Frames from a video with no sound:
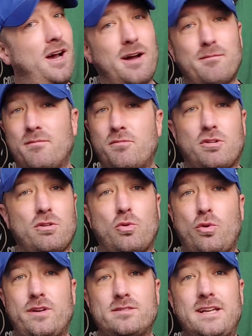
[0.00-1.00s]
I'm
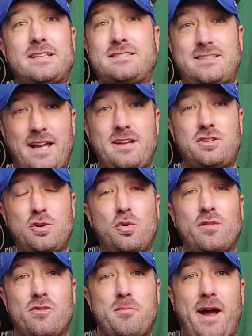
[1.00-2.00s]
glorious, and it's day
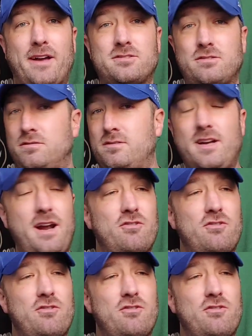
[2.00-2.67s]
two of the Masters.